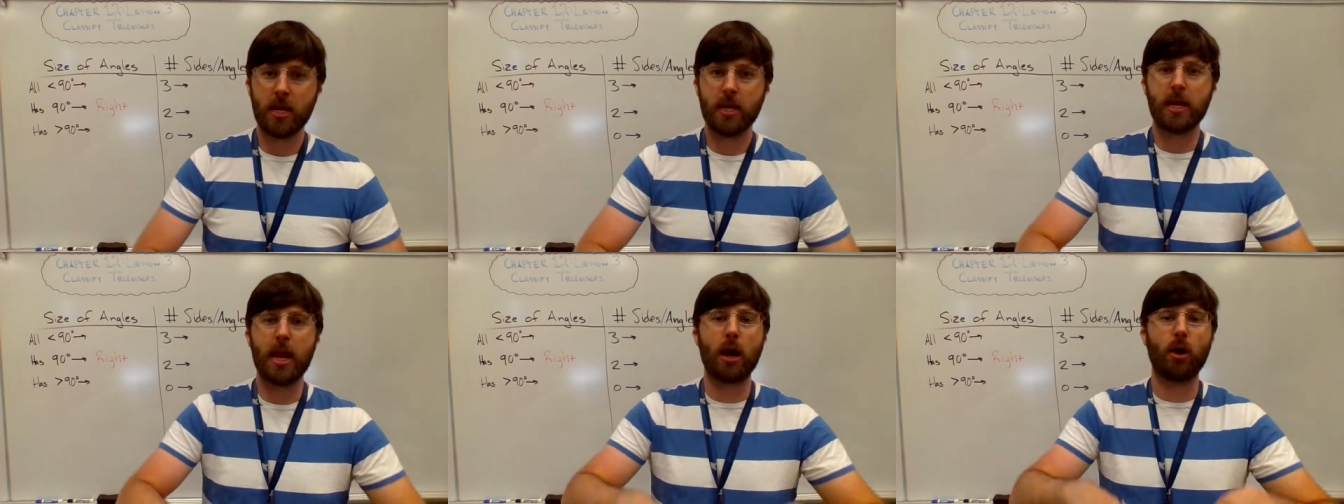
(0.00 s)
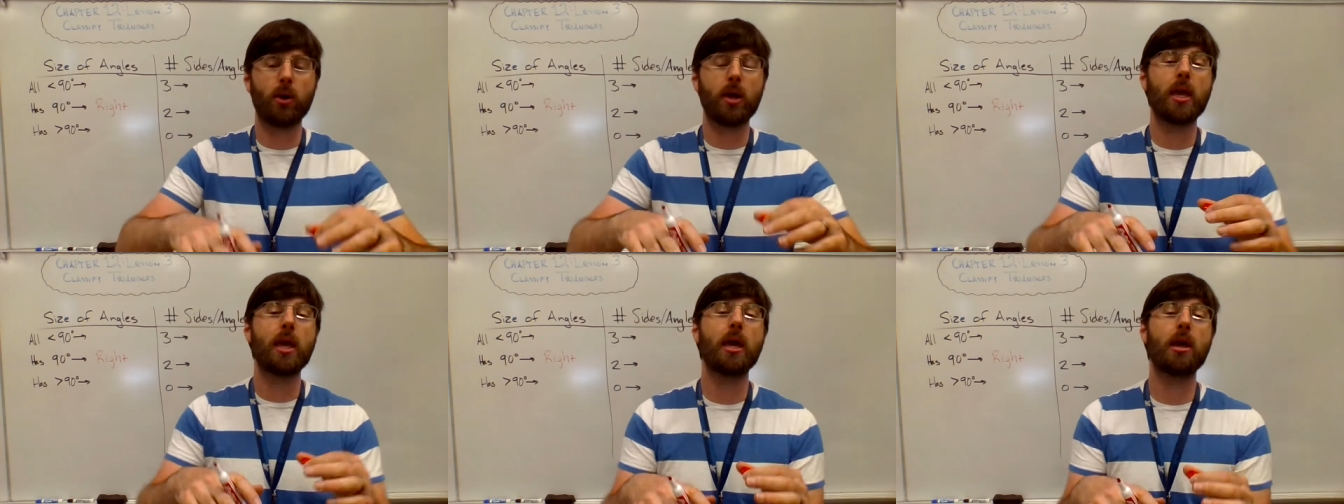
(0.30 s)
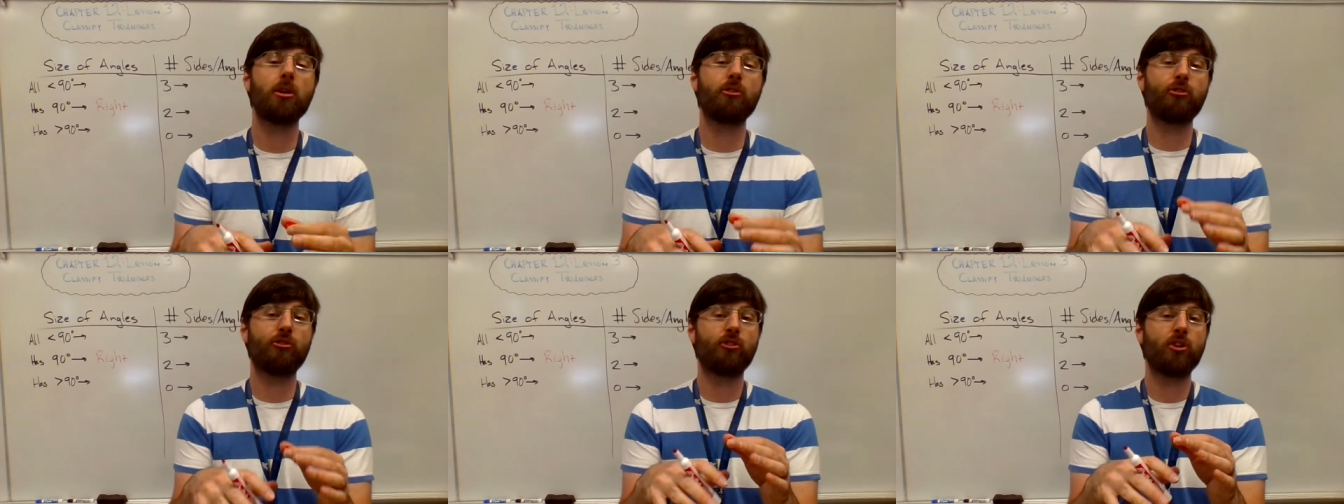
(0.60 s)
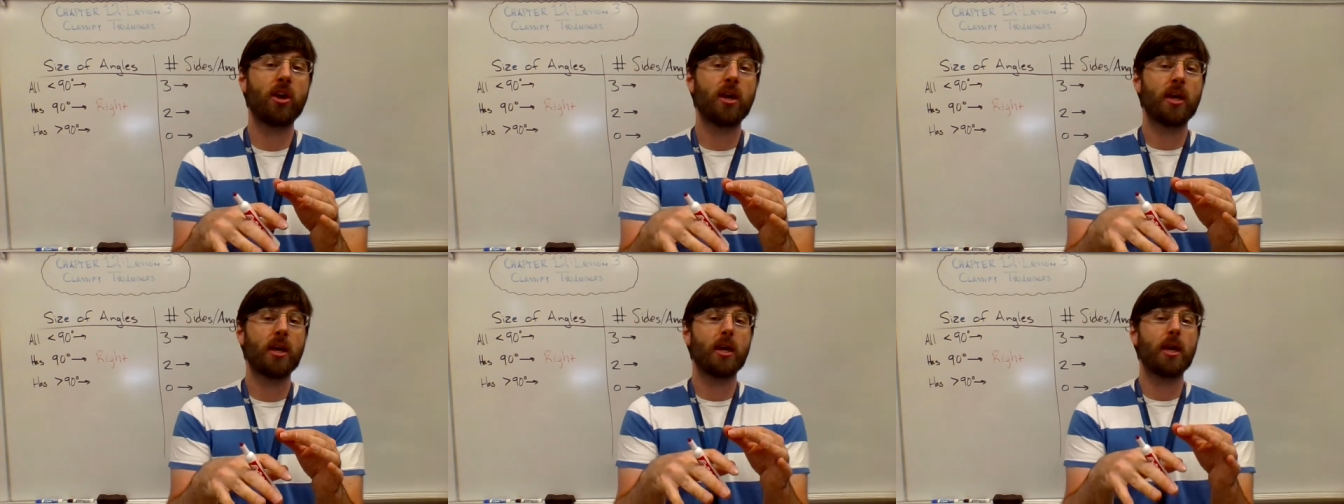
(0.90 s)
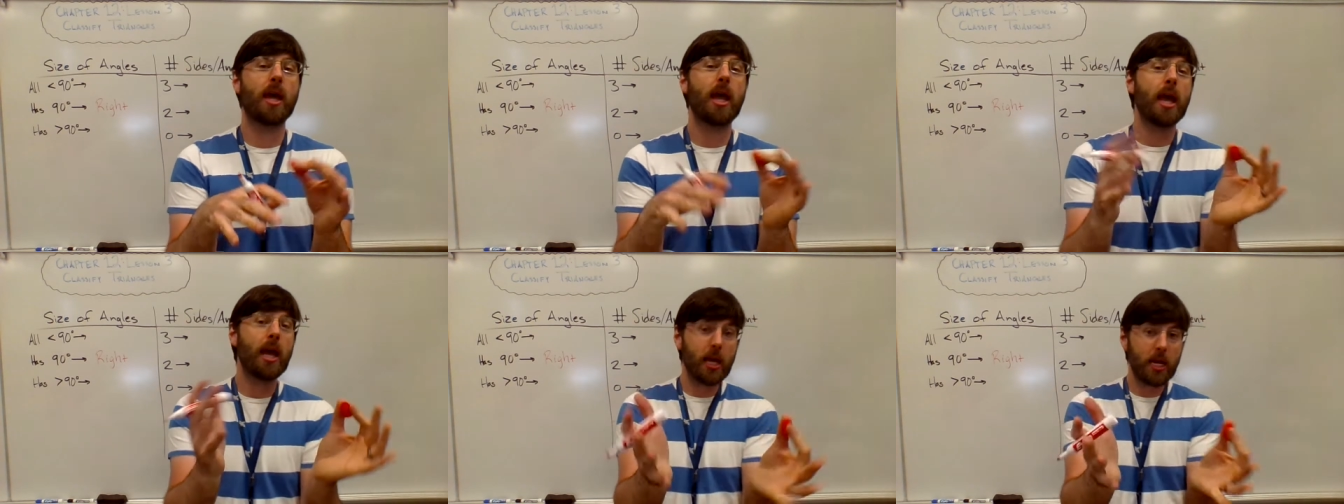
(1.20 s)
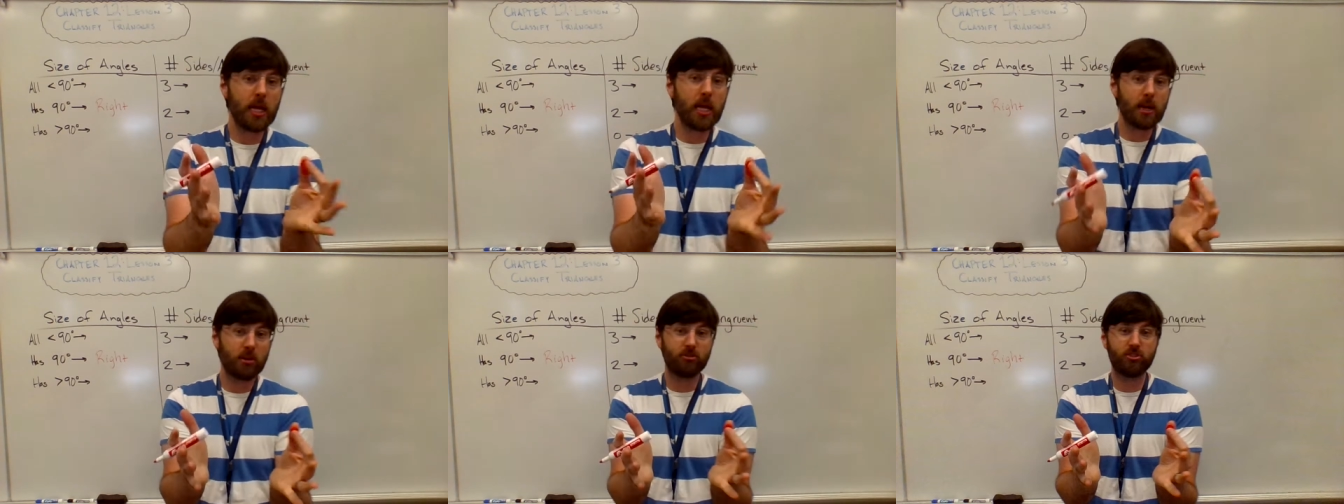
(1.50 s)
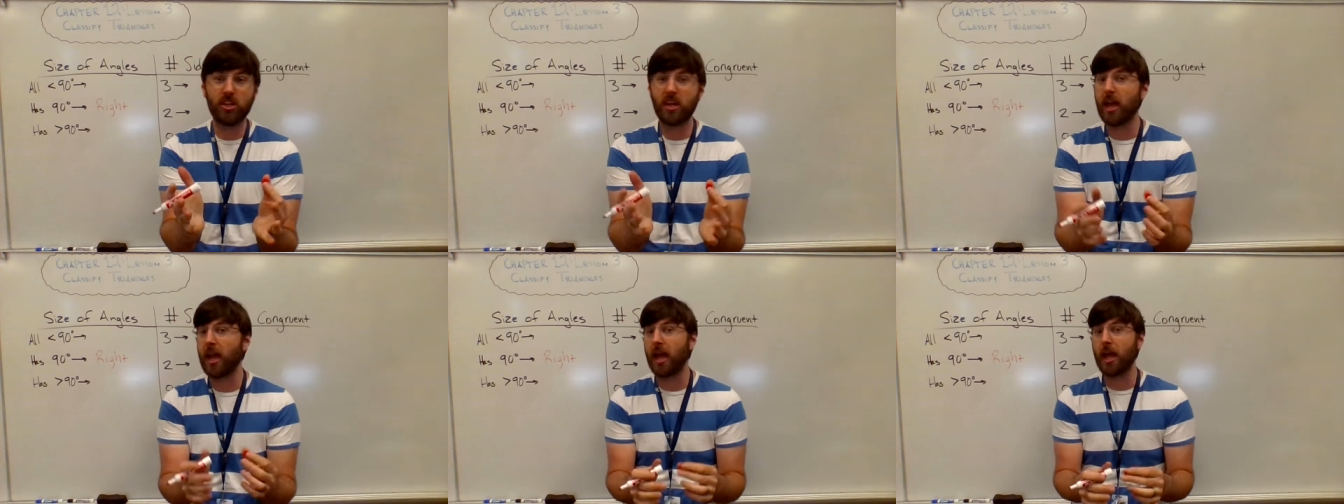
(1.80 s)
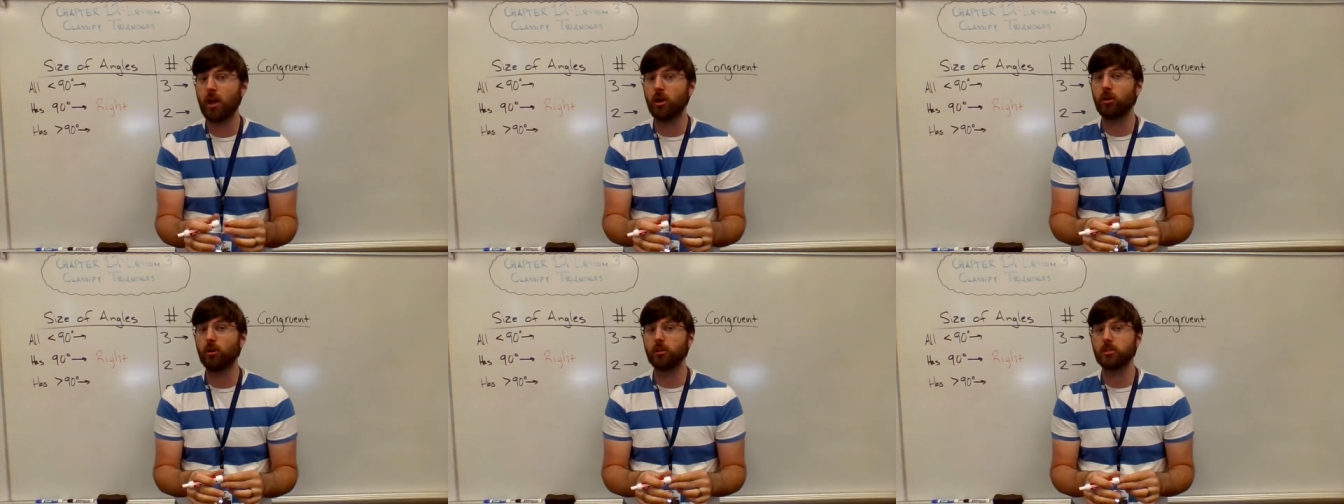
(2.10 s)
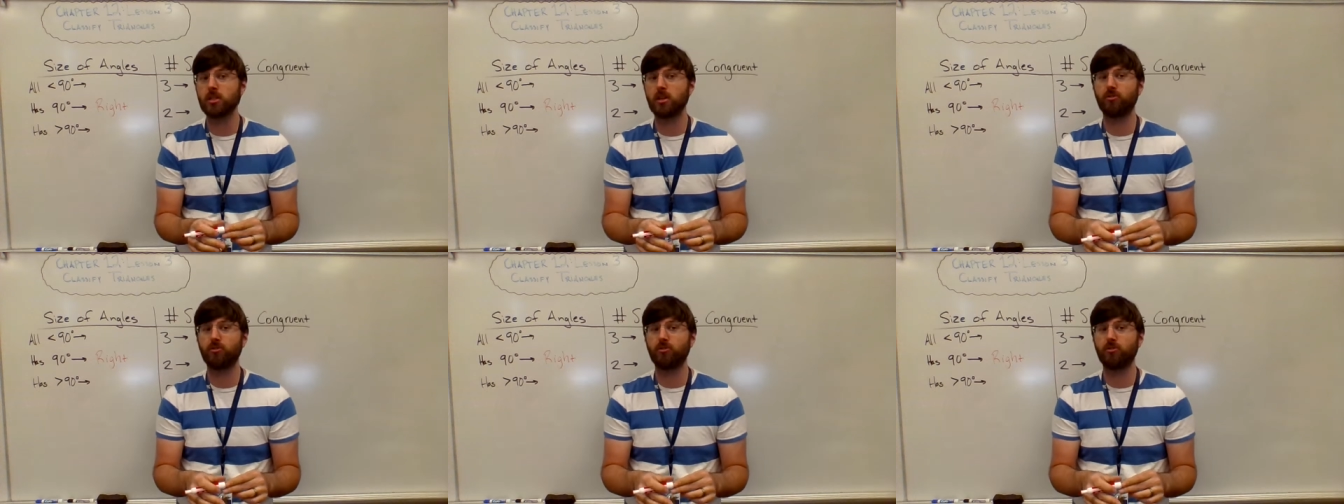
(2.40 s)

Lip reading: Now, if any of the angles,